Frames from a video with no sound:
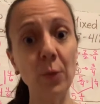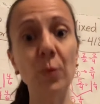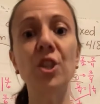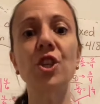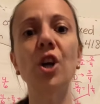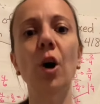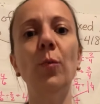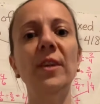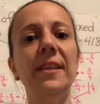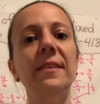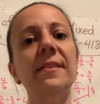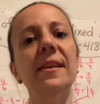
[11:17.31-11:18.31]
which go with
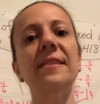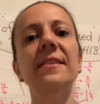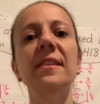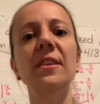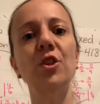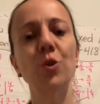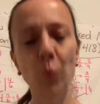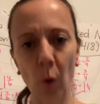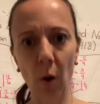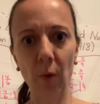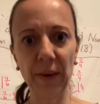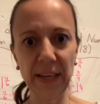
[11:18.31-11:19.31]
this lesson that you
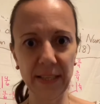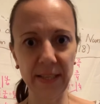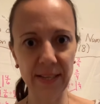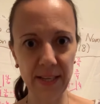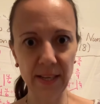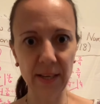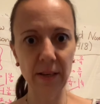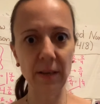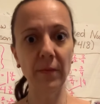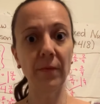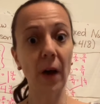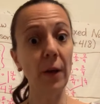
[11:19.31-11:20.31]
already did
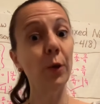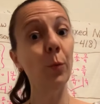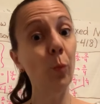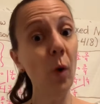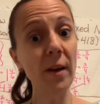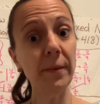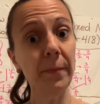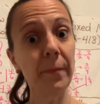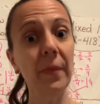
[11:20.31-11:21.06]
in volume 1.